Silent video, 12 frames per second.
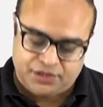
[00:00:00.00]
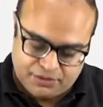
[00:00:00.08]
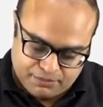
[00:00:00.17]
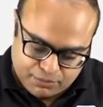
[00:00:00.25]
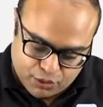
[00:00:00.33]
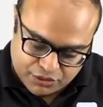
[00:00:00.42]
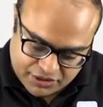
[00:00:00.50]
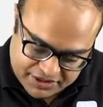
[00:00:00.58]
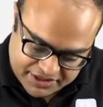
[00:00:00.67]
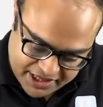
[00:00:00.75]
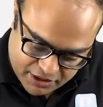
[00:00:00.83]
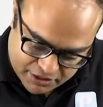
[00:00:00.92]
Both,
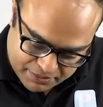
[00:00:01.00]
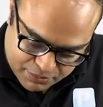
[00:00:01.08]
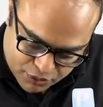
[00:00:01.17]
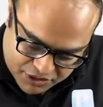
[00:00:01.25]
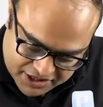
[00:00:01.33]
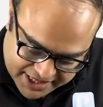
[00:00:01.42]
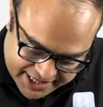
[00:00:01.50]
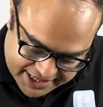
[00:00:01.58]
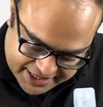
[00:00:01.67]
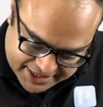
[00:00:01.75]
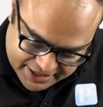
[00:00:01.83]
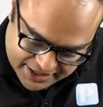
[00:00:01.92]
see, on both the
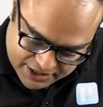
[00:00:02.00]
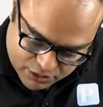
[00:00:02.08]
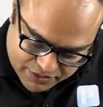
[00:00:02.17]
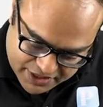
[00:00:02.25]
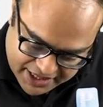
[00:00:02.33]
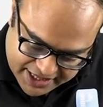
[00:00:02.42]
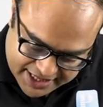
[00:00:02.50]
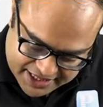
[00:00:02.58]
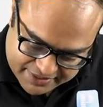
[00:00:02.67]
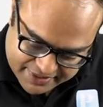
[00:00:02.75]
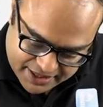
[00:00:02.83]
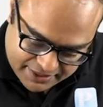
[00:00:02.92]
sides, over here
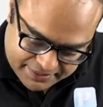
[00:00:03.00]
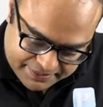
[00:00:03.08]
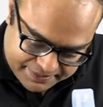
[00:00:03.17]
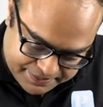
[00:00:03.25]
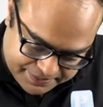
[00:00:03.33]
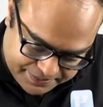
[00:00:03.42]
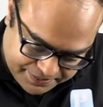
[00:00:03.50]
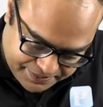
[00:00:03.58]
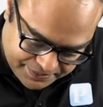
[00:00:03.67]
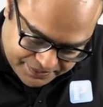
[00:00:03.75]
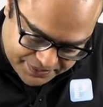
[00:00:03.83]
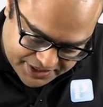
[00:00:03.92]
as well.
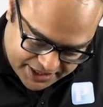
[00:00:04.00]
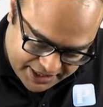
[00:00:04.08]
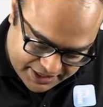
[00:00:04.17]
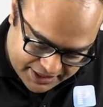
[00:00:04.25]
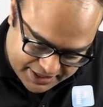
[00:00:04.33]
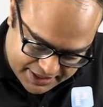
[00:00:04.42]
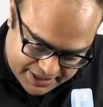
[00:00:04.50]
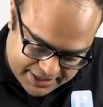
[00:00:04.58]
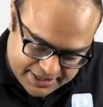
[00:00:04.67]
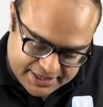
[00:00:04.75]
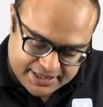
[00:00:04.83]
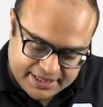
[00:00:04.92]
See,
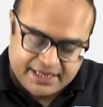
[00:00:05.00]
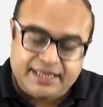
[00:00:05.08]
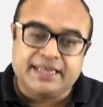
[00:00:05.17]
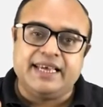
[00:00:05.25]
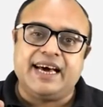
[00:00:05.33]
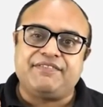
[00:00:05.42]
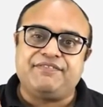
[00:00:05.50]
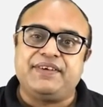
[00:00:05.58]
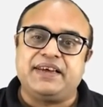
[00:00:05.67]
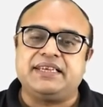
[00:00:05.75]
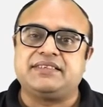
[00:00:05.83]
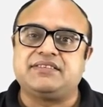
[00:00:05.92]
they are
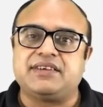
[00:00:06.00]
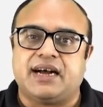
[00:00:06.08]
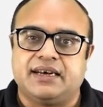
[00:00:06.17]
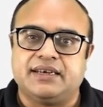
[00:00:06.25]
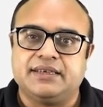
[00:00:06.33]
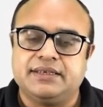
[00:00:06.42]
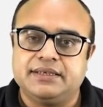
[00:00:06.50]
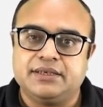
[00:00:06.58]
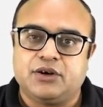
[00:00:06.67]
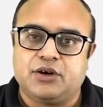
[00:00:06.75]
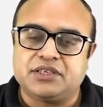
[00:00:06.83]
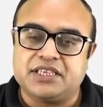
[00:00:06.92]
fenestra
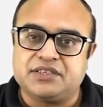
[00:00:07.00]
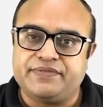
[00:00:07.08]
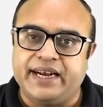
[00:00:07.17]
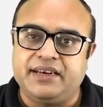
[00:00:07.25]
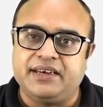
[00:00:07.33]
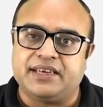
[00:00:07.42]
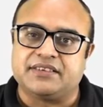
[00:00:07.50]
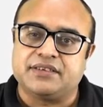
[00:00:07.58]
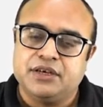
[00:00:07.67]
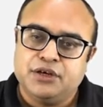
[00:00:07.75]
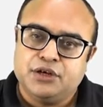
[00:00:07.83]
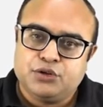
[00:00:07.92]
or the sphincters
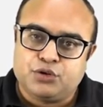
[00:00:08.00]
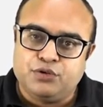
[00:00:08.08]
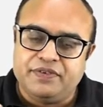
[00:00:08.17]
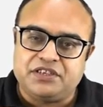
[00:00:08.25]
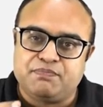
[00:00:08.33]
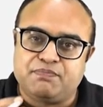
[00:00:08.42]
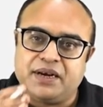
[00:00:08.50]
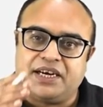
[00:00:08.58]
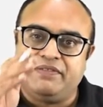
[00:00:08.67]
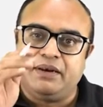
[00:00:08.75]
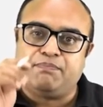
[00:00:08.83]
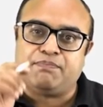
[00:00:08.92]
through which blood
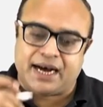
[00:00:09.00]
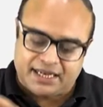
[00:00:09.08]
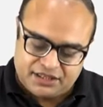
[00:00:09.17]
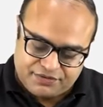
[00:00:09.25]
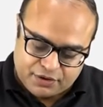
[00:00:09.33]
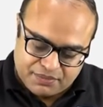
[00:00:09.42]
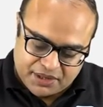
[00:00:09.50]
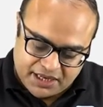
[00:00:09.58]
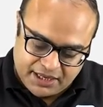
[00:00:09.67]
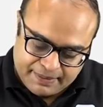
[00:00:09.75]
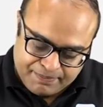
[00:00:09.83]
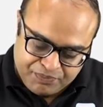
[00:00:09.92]
will pass from the
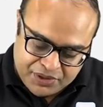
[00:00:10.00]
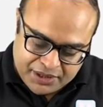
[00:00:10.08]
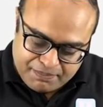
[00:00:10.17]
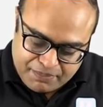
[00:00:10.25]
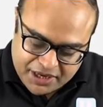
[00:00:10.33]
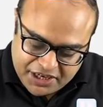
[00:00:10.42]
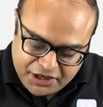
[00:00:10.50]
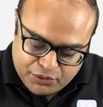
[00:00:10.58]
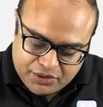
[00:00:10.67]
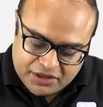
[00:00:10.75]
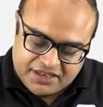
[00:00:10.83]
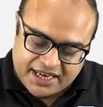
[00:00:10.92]

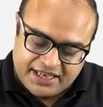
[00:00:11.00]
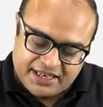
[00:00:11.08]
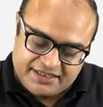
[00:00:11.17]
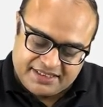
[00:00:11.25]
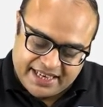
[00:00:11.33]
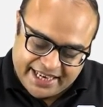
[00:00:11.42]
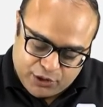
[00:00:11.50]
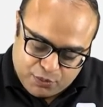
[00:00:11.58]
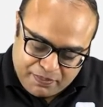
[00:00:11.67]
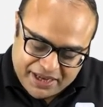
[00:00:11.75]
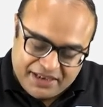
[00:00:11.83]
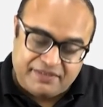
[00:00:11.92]
perineural sinus into
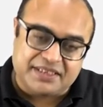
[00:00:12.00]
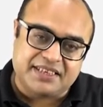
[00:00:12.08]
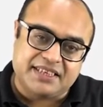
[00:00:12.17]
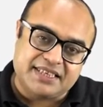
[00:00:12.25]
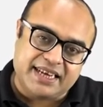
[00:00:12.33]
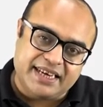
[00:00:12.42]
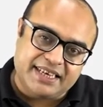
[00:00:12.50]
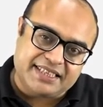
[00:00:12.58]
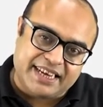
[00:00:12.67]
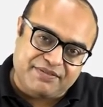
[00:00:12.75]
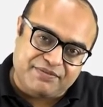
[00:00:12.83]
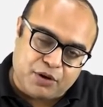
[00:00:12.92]
perivisceral sinus,
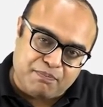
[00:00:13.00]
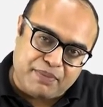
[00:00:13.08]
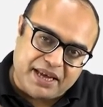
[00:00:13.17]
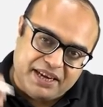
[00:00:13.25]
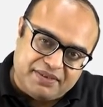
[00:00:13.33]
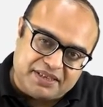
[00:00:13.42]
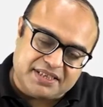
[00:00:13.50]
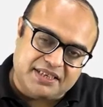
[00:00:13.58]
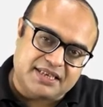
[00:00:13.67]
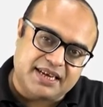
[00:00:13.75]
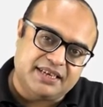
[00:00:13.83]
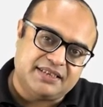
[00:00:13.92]
and from perivisceral
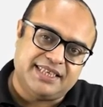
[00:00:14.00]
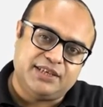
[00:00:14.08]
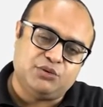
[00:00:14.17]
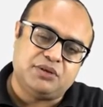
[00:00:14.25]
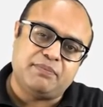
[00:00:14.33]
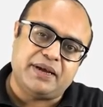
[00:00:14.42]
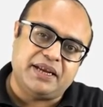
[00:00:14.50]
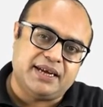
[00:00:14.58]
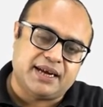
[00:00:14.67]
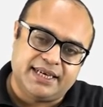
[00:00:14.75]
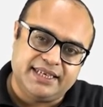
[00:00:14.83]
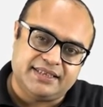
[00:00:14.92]
sinus into the
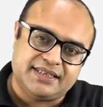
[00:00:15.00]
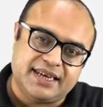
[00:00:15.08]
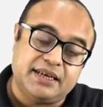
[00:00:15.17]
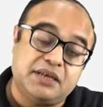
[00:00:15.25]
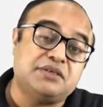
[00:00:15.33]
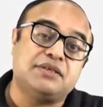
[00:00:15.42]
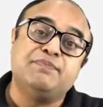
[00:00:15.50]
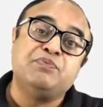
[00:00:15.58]
pericardial sinus,